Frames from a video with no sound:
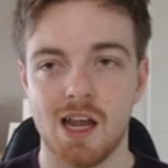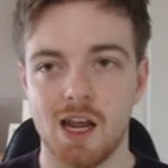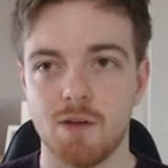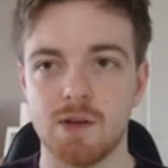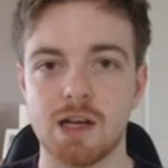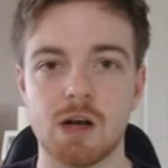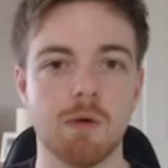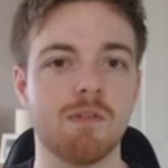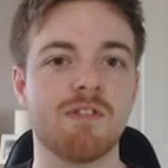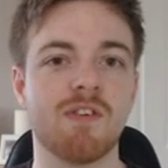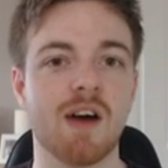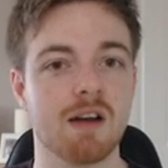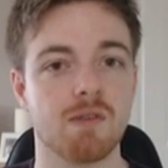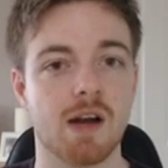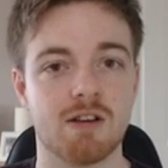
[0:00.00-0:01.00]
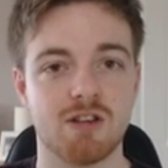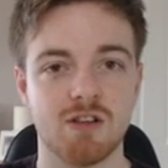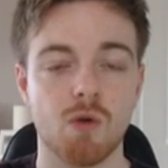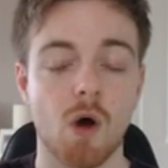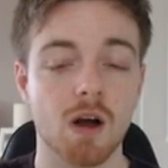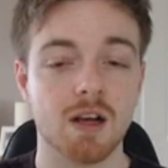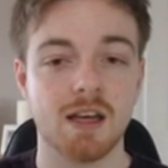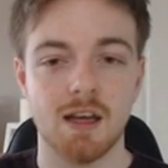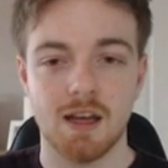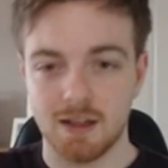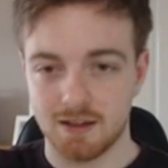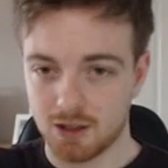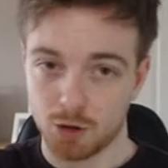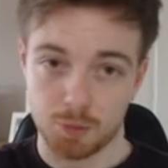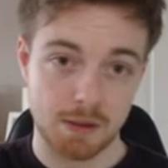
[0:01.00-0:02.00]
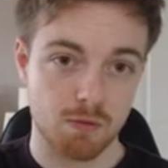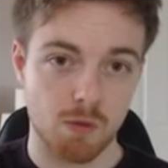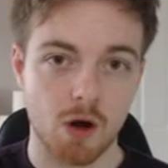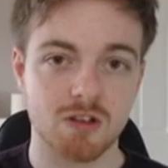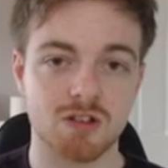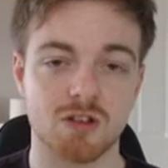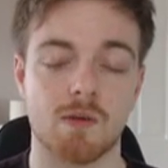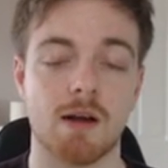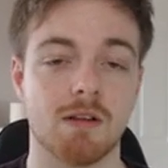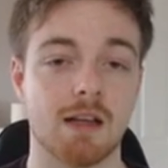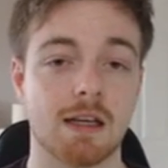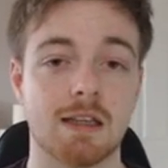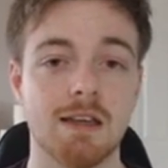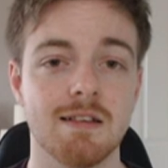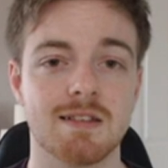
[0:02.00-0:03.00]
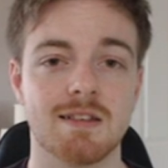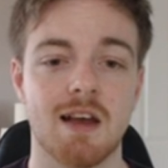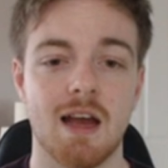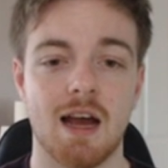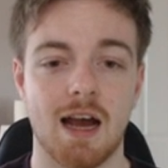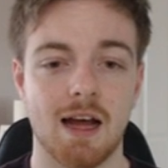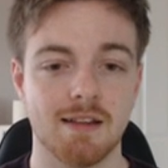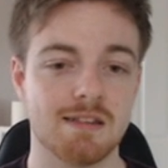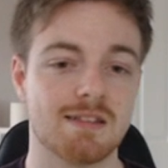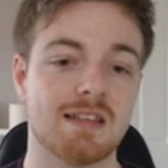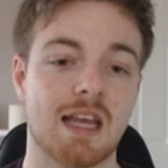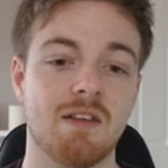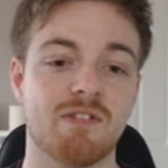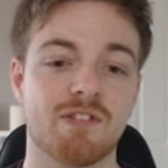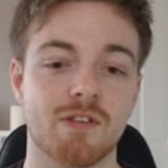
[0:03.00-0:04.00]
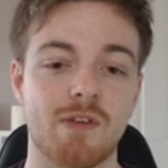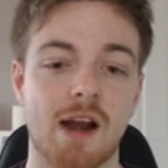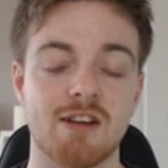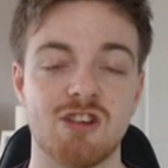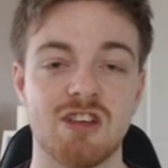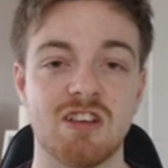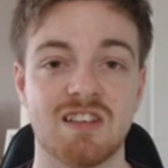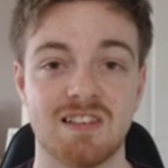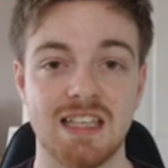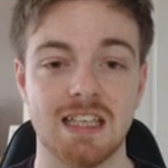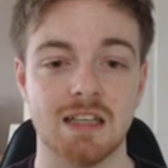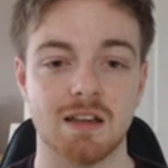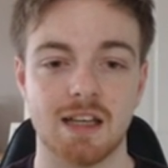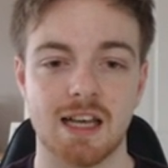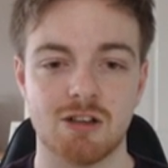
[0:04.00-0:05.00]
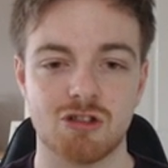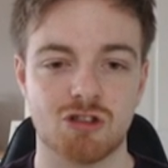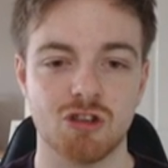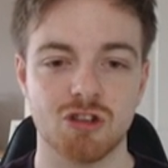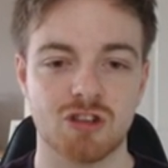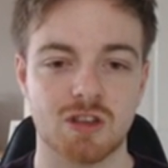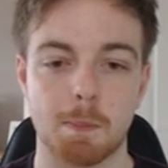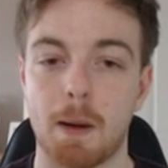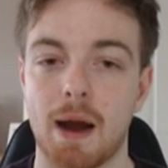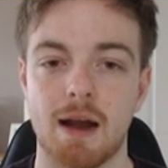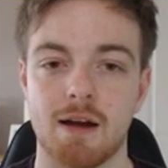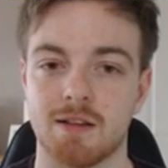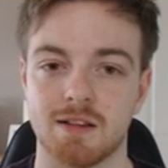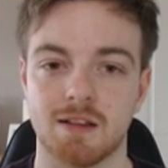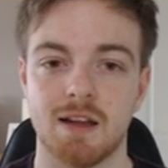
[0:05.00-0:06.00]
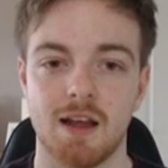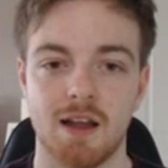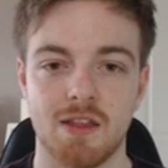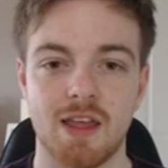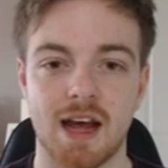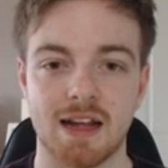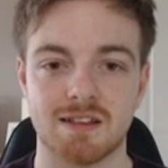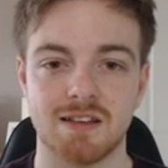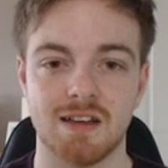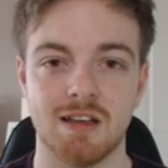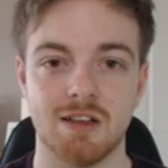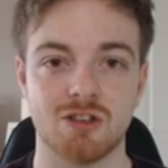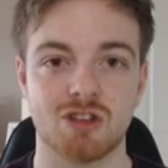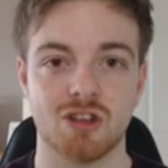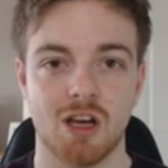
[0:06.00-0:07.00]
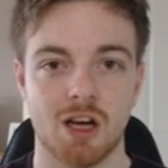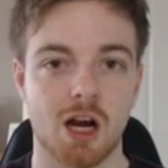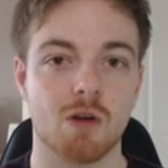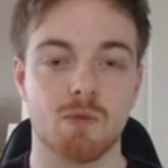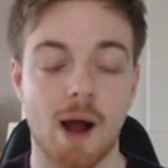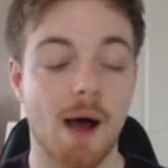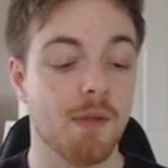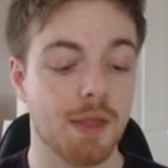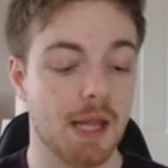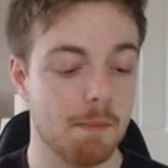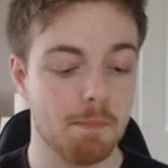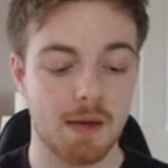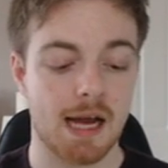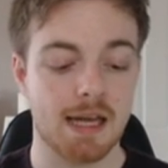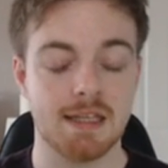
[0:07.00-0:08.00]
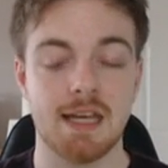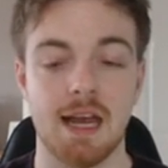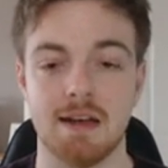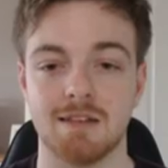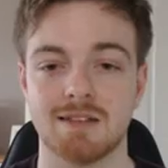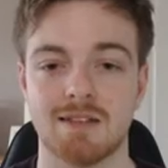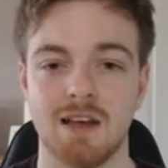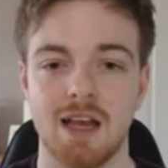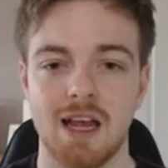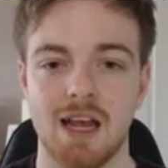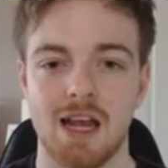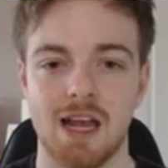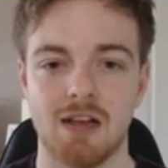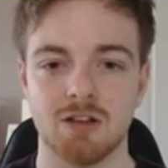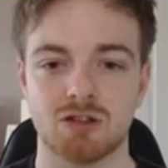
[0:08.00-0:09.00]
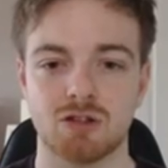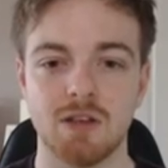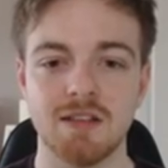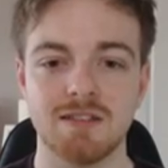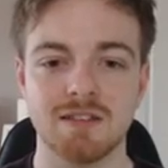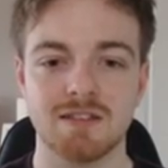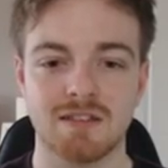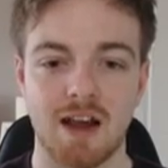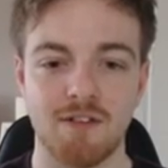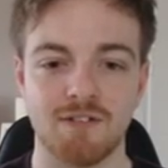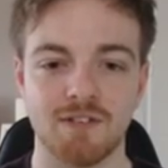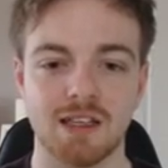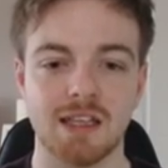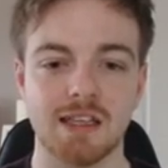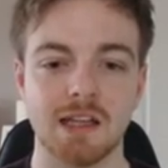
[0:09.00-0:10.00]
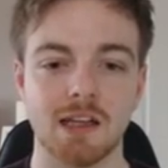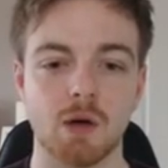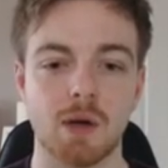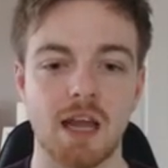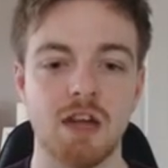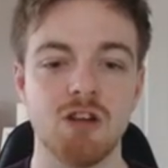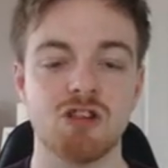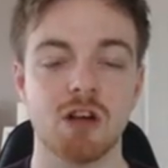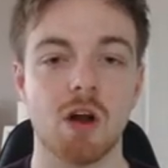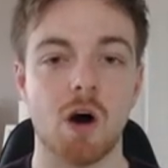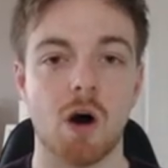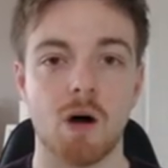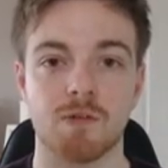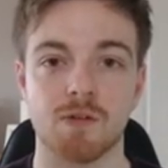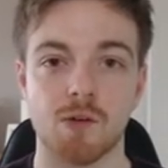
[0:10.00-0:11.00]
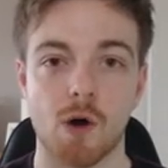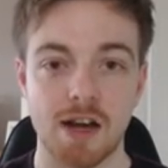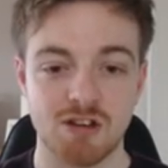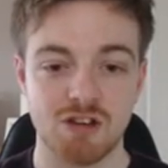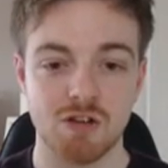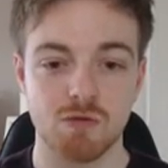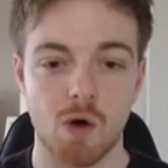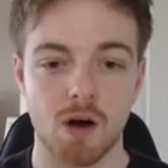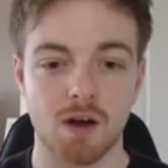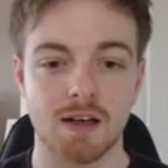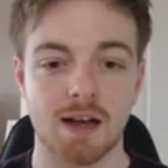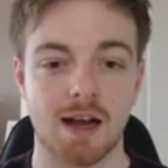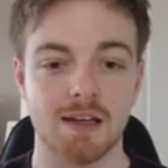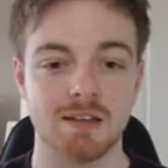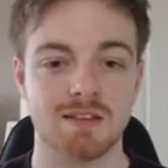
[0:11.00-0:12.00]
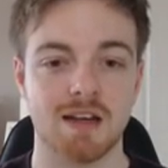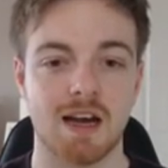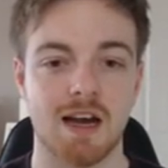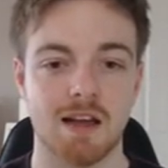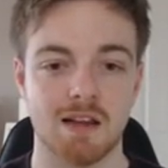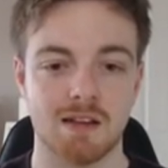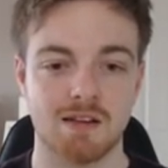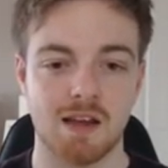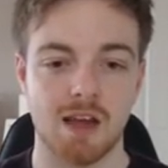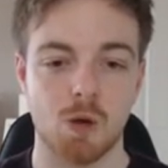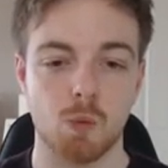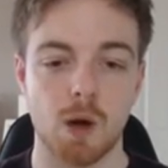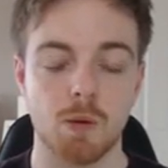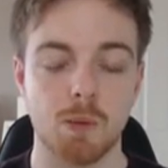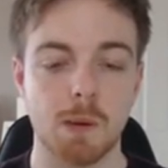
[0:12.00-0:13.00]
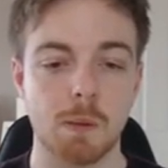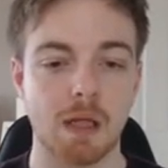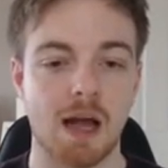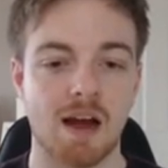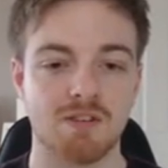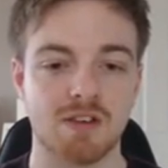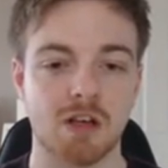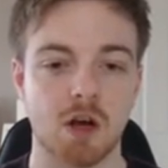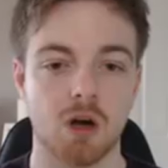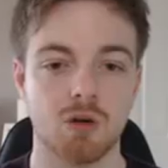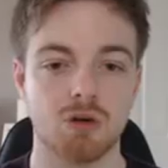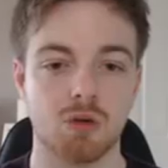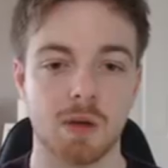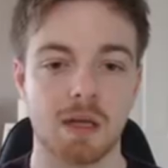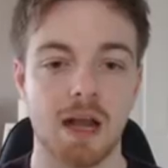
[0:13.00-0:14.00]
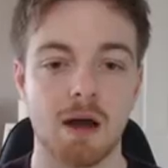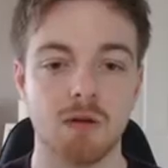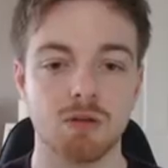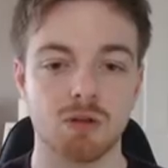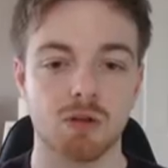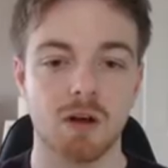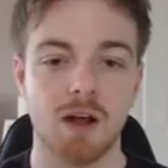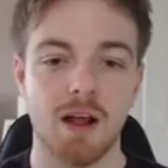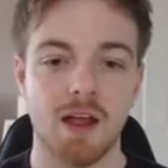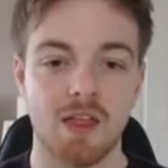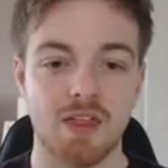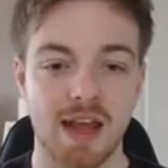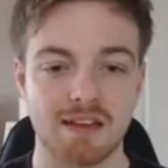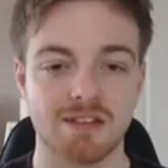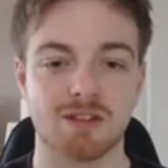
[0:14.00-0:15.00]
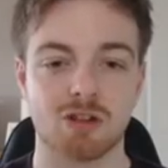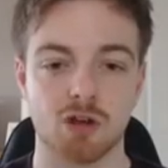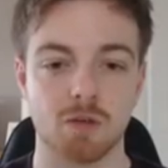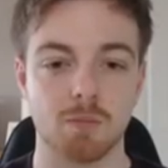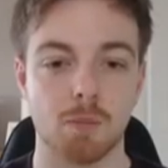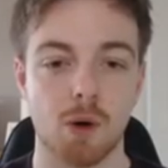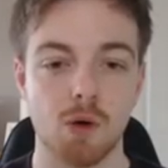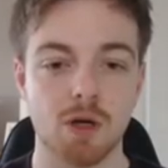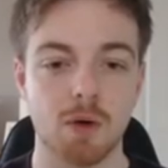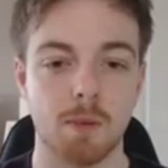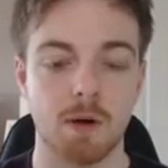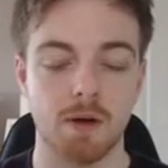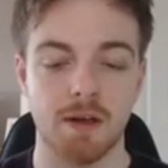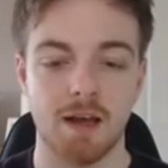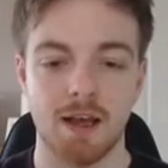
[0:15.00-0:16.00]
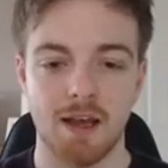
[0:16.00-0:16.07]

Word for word: If we go and find Regirock, there will be rocks around like this, and the same for Registeel. It's just the pattern that is around them, I guess. Uh, so this is definitely the location of Regirock, guys, and uh, where we will have to go to encounter that certain Pokemon.